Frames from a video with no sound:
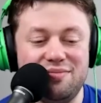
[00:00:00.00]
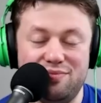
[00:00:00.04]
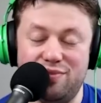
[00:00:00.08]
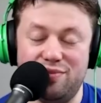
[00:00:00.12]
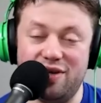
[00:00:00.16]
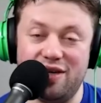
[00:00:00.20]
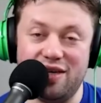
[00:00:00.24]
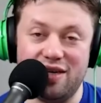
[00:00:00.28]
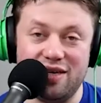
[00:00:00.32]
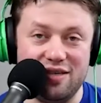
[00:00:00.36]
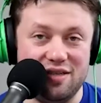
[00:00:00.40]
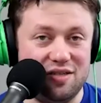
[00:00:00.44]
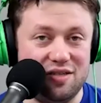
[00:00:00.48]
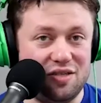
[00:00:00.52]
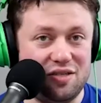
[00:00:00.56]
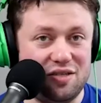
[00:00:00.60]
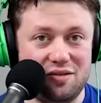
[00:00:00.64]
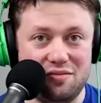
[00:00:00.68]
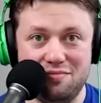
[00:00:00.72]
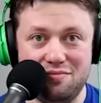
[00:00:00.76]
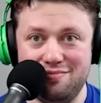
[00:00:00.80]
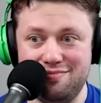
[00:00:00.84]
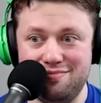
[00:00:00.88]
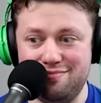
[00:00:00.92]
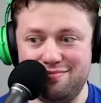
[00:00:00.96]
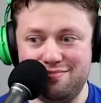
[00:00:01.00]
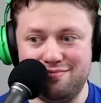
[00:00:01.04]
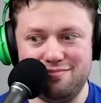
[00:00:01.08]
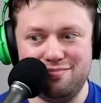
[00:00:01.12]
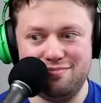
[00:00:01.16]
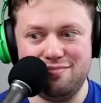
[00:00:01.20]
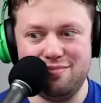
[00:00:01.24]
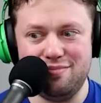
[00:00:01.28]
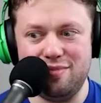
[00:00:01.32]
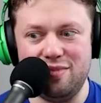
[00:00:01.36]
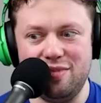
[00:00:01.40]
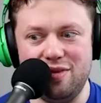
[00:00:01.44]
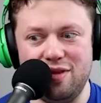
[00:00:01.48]
because
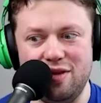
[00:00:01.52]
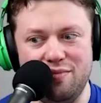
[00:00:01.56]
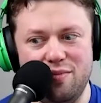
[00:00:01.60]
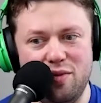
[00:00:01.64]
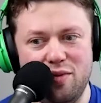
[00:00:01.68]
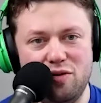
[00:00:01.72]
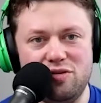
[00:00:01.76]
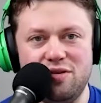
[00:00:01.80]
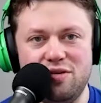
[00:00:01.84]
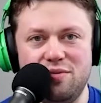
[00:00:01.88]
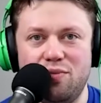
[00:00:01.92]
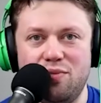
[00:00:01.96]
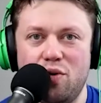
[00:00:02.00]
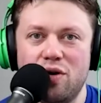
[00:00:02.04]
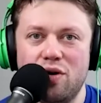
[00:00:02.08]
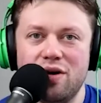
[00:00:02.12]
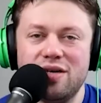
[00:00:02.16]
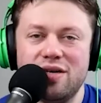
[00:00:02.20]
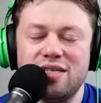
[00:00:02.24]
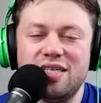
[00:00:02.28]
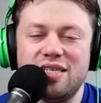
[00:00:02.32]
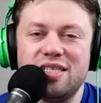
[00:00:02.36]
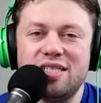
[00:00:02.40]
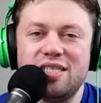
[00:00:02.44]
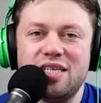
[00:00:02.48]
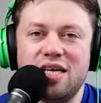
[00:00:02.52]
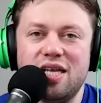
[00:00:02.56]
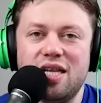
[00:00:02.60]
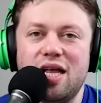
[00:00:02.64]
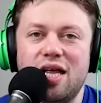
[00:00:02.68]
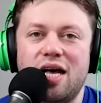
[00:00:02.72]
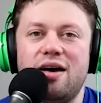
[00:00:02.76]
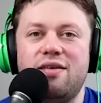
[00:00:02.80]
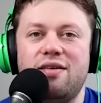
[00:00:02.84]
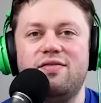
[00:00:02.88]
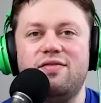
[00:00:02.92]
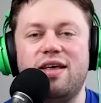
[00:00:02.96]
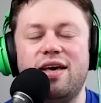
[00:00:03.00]
the most important detail
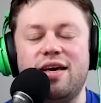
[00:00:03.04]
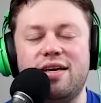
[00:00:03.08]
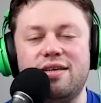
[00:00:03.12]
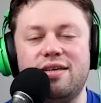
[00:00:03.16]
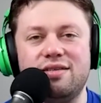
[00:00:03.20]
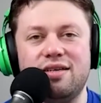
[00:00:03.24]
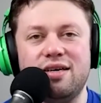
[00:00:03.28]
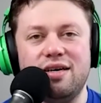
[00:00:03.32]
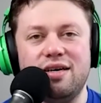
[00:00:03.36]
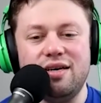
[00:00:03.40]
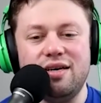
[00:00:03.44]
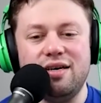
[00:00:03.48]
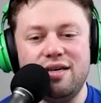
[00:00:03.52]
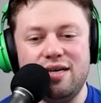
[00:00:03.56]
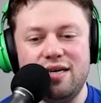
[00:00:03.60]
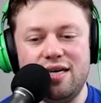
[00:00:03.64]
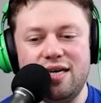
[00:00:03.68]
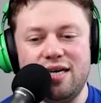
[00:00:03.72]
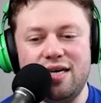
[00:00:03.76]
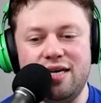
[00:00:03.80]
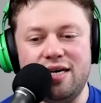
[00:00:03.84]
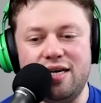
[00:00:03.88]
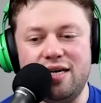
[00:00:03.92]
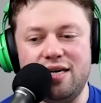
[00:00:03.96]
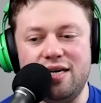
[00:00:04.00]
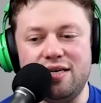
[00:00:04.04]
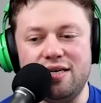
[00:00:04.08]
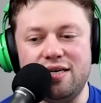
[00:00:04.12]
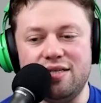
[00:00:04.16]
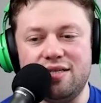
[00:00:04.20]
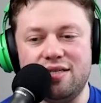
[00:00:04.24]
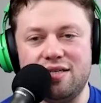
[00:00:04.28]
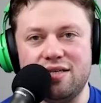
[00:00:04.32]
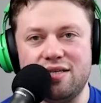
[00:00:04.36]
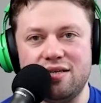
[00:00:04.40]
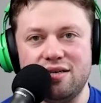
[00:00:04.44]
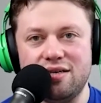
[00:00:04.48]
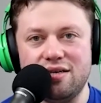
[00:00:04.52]
of that
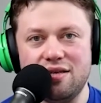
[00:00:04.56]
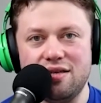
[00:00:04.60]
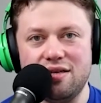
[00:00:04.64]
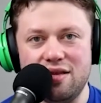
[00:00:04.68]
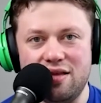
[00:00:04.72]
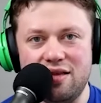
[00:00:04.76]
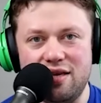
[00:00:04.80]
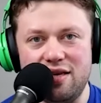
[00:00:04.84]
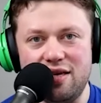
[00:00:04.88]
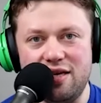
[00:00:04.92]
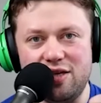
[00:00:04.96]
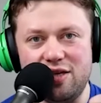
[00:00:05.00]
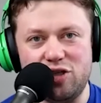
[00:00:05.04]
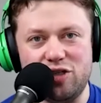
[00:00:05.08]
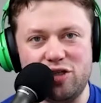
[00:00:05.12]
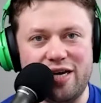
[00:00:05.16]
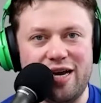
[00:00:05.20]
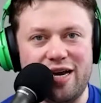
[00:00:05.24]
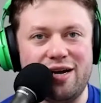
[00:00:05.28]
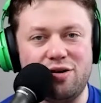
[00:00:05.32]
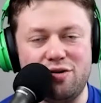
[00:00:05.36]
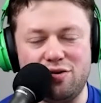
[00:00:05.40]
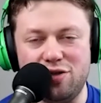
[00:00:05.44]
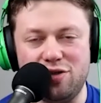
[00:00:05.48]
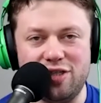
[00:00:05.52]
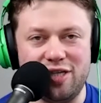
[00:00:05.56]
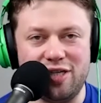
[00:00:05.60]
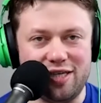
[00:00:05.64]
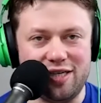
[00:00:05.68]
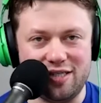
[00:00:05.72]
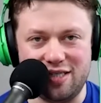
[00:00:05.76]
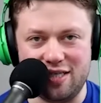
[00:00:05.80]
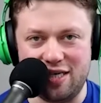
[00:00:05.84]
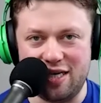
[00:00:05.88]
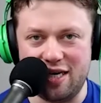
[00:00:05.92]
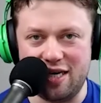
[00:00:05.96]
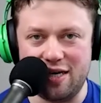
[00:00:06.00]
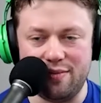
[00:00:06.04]
is the jackal
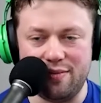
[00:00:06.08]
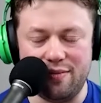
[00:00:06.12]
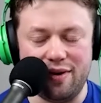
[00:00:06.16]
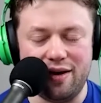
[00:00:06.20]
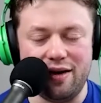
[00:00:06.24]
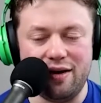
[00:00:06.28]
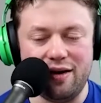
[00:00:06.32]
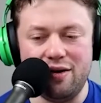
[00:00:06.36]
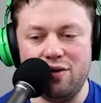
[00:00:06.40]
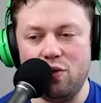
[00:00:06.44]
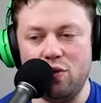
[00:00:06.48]
chasing him,